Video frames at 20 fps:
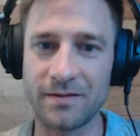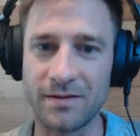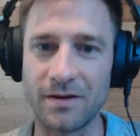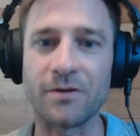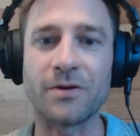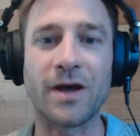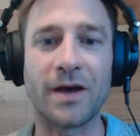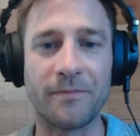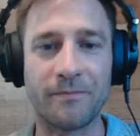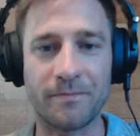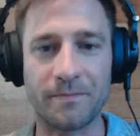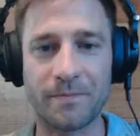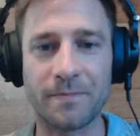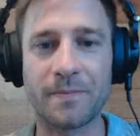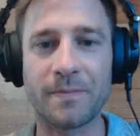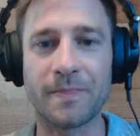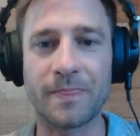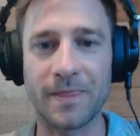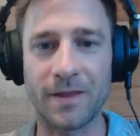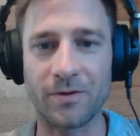Okay.
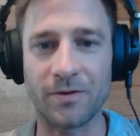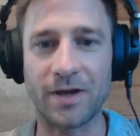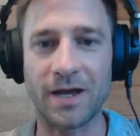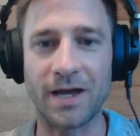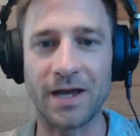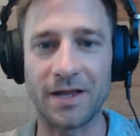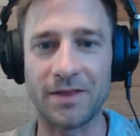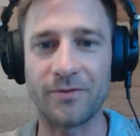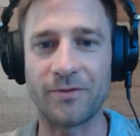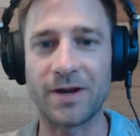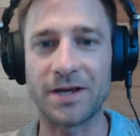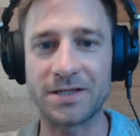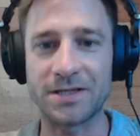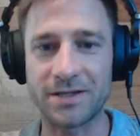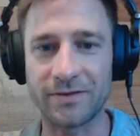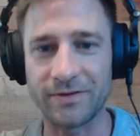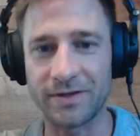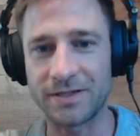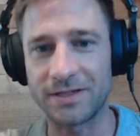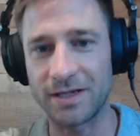And the rest
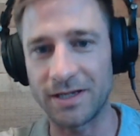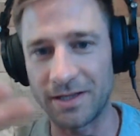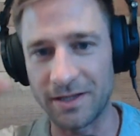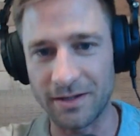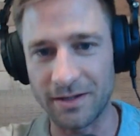of it's on